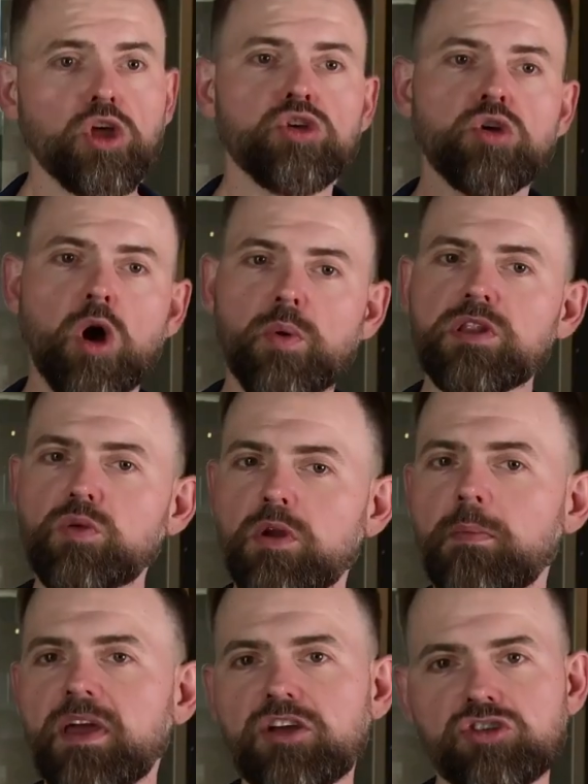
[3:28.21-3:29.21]
You always want to
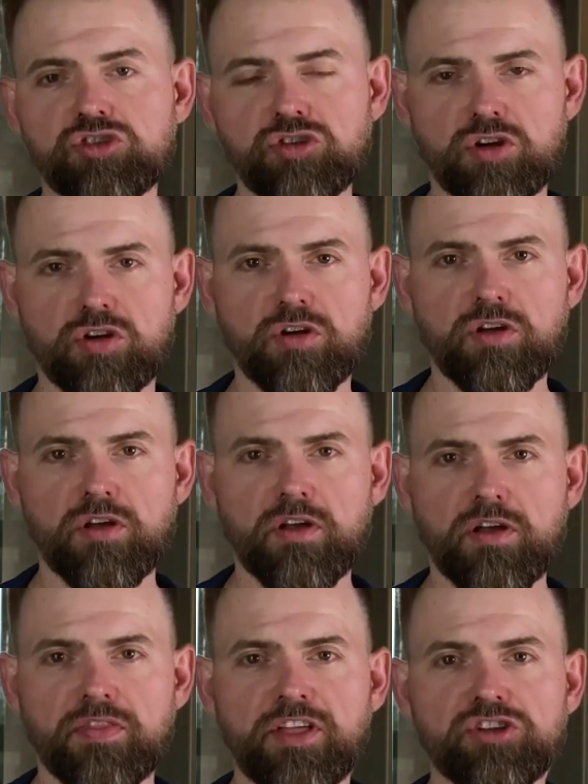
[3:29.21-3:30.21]
make sure
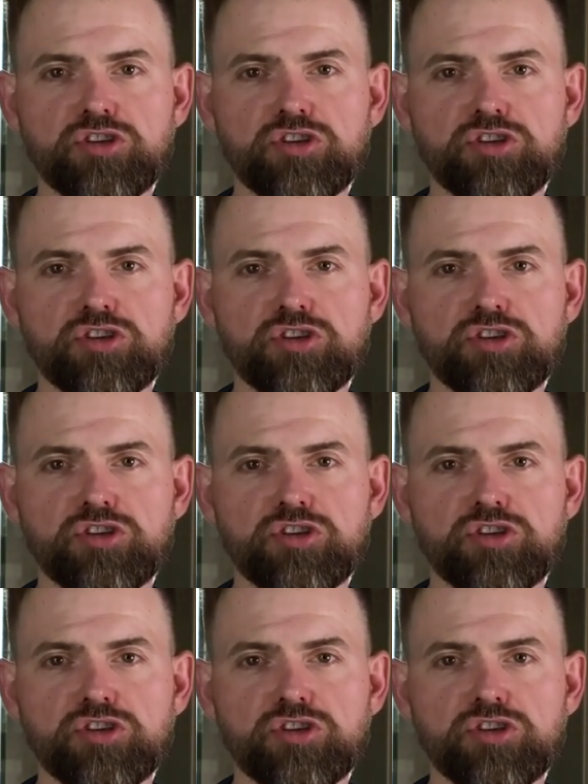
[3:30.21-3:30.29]
that